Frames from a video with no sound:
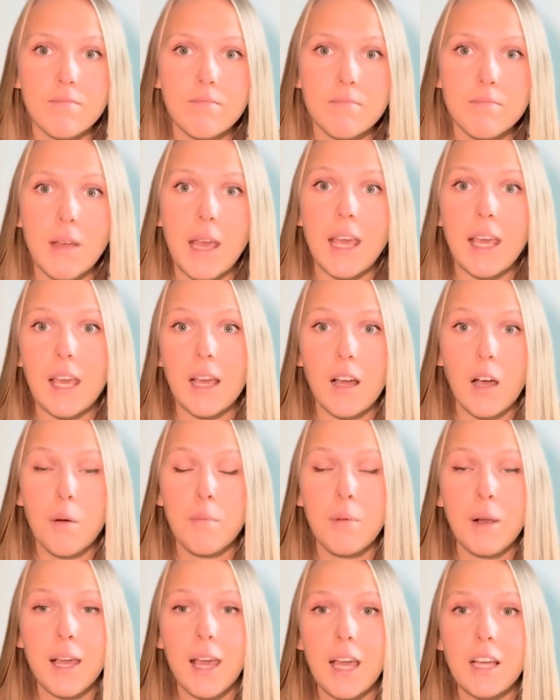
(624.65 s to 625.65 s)
making
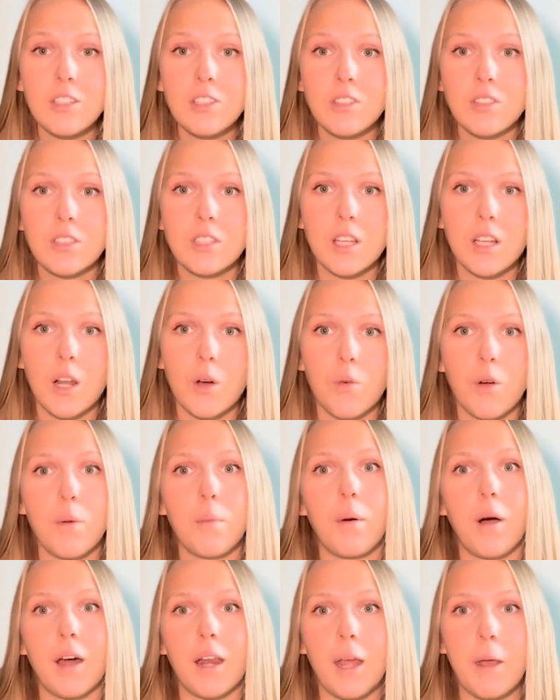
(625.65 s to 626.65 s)
complications in our
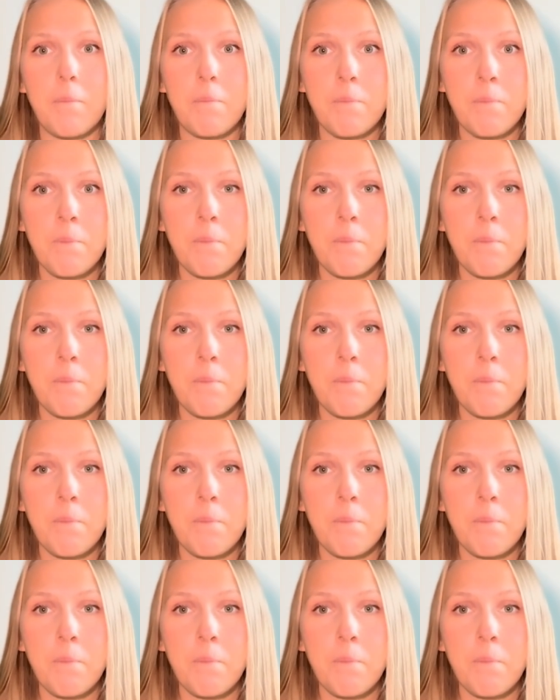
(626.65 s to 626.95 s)
body.